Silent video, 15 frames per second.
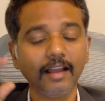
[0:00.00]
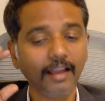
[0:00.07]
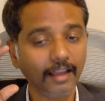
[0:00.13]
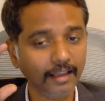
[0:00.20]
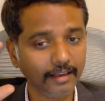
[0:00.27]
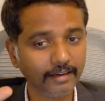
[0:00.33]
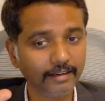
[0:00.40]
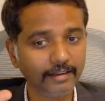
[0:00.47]

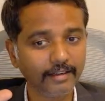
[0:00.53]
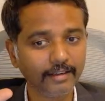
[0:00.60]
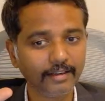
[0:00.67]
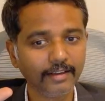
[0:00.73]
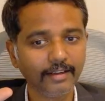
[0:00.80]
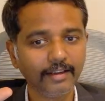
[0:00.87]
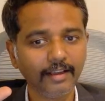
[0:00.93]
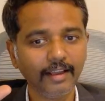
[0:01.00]
and
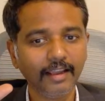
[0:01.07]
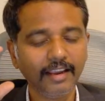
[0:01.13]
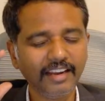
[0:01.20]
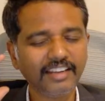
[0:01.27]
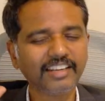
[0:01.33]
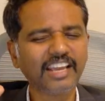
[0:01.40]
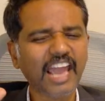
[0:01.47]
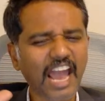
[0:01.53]

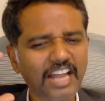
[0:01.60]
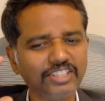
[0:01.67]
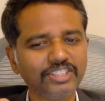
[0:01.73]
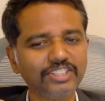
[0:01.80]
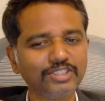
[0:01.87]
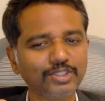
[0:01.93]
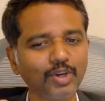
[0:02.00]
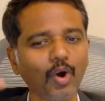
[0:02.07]
it
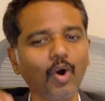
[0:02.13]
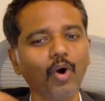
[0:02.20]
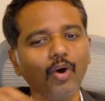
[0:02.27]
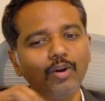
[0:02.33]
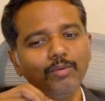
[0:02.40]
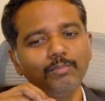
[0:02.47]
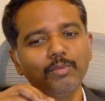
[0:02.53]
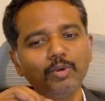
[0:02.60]
catches
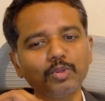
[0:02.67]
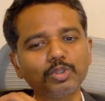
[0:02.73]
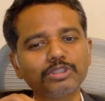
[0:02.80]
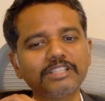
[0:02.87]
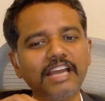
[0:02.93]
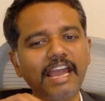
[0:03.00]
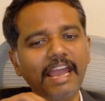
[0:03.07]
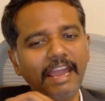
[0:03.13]

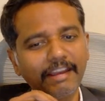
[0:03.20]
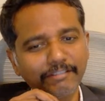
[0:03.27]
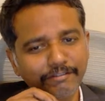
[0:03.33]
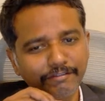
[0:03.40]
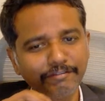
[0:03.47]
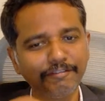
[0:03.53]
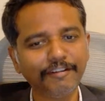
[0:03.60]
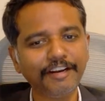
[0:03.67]
almost
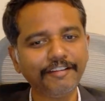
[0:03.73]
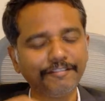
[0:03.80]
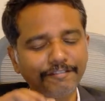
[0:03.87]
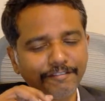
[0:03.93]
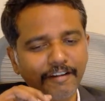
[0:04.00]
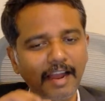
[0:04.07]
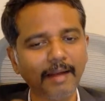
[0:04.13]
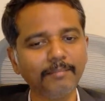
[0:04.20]
every
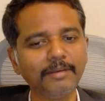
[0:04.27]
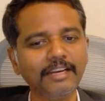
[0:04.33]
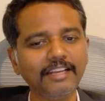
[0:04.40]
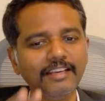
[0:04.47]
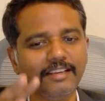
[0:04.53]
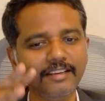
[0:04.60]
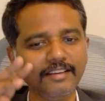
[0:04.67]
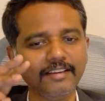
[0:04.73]

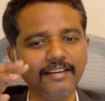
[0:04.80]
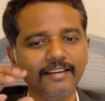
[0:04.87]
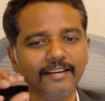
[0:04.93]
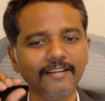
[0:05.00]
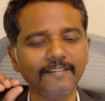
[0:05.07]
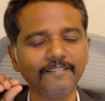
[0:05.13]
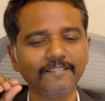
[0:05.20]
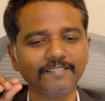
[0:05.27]
family
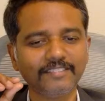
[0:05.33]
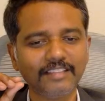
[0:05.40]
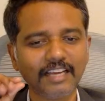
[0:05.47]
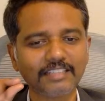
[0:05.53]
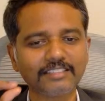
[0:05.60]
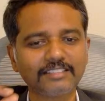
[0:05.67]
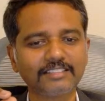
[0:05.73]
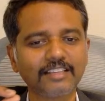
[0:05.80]

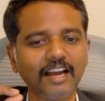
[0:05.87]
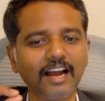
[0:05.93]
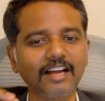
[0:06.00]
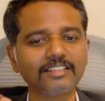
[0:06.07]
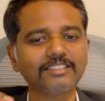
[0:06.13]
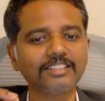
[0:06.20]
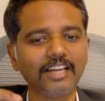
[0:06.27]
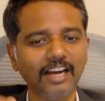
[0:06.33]
that
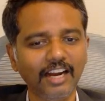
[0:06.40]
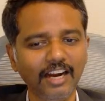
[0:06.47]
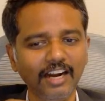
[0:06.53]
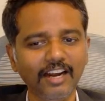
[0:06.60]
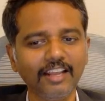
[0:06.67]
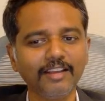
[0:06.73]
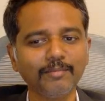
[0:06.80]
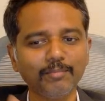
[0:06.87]
starts
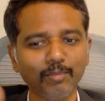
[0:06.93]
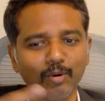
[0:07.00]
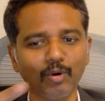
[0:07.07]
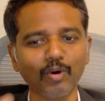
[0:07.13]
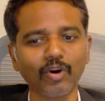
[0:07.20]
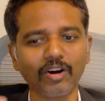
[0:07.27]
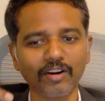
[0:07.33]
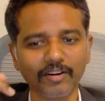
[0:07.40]
earning
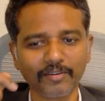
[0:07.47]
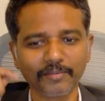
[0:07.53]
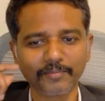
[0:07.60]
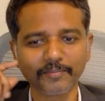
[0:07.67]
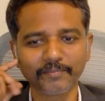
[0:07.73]
more.